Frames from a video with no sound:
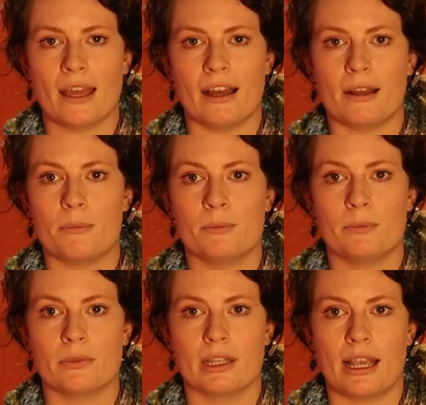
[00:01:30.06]

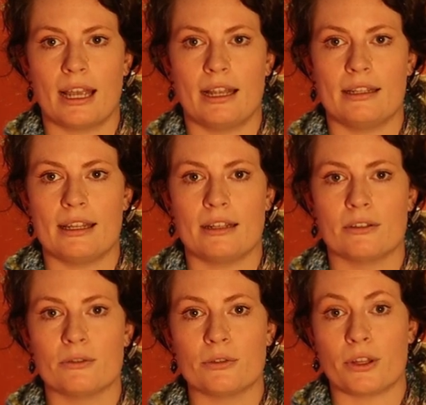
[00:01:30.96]
And then
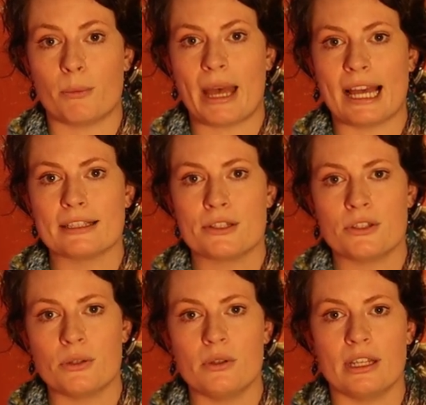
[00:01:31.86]
for the past
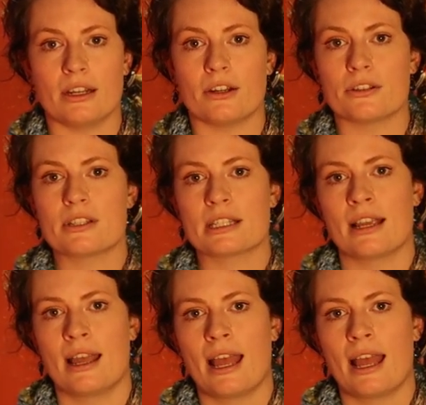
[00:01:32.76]
2 years,